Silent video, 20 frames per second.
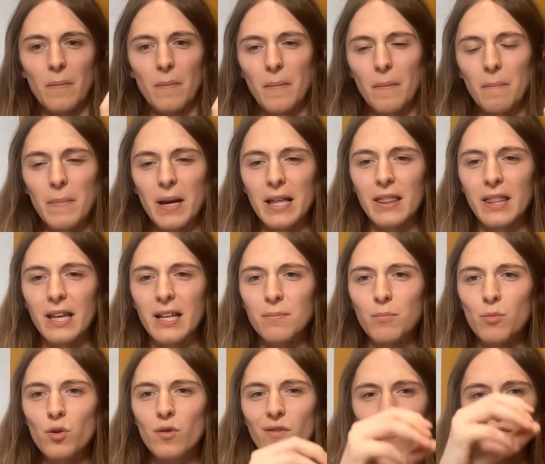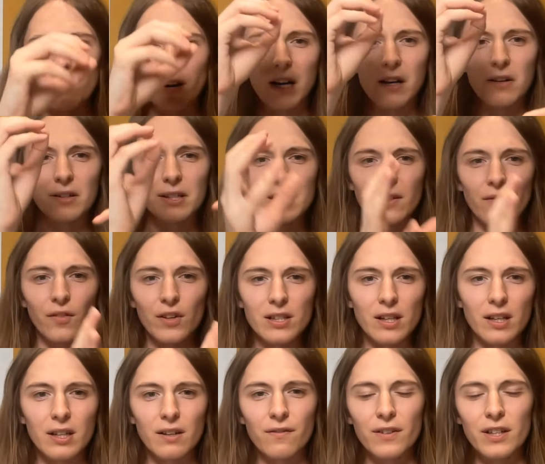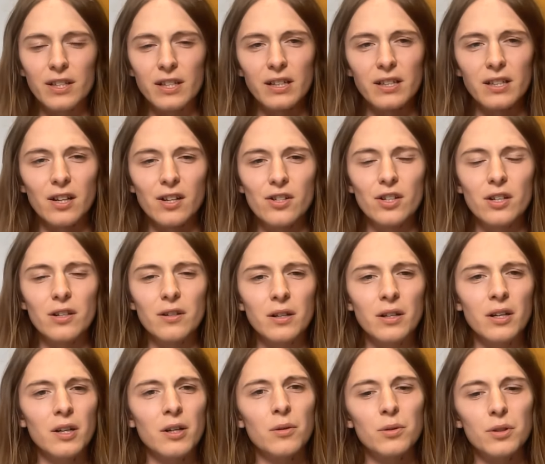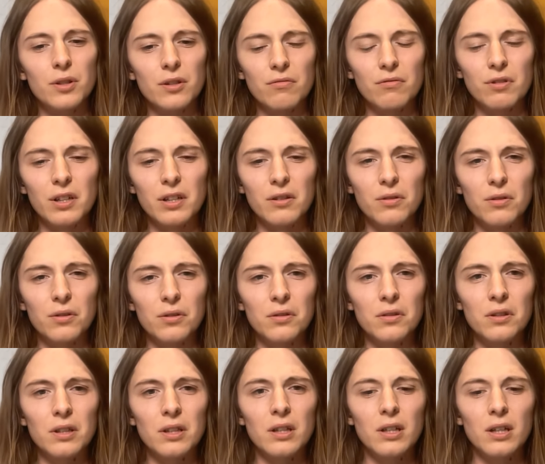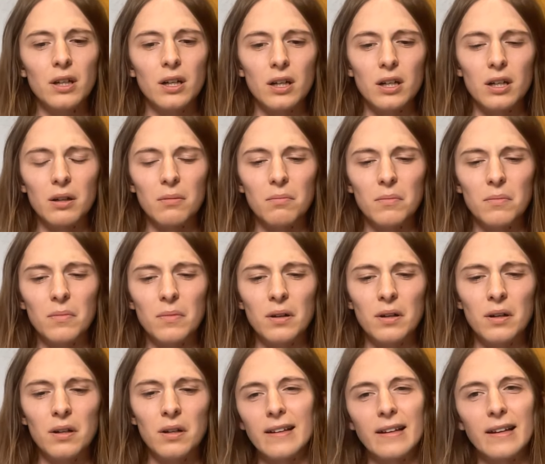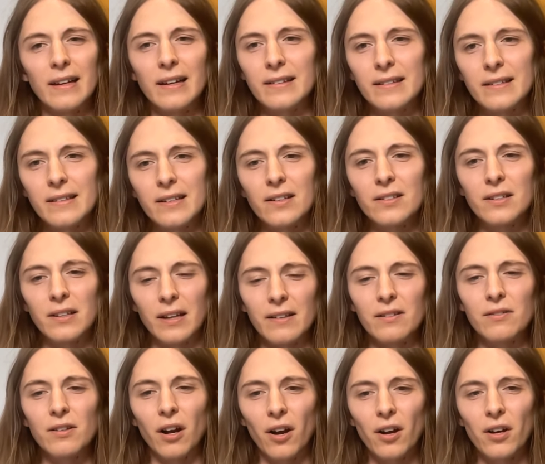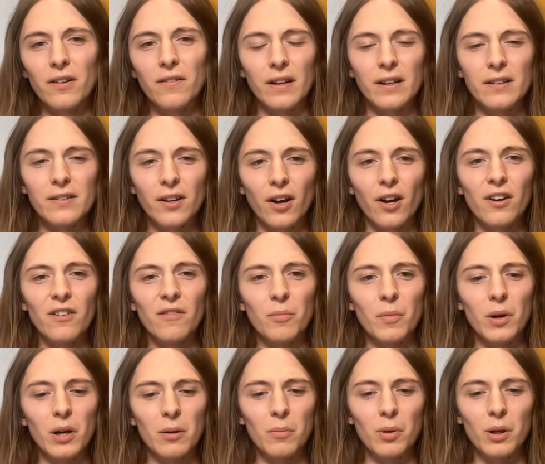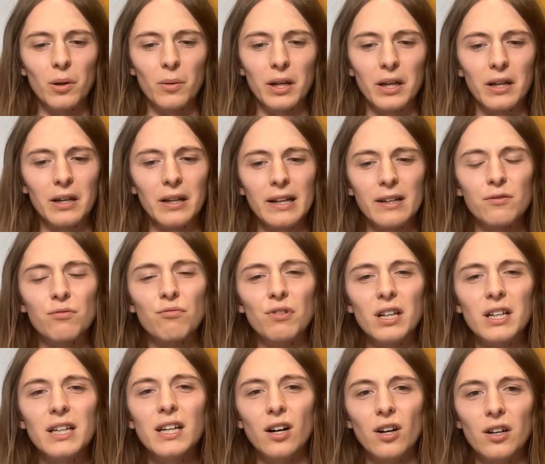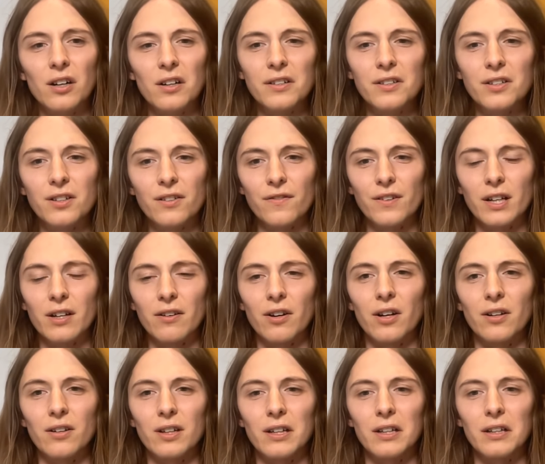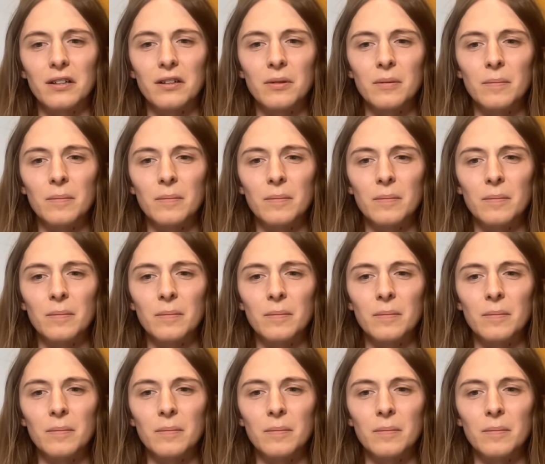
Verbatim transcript: make things move around as if it's like a physics engine, which is really cool. Um, it's just it's kind of it's kind of mind blowing. It's really hard to figure out like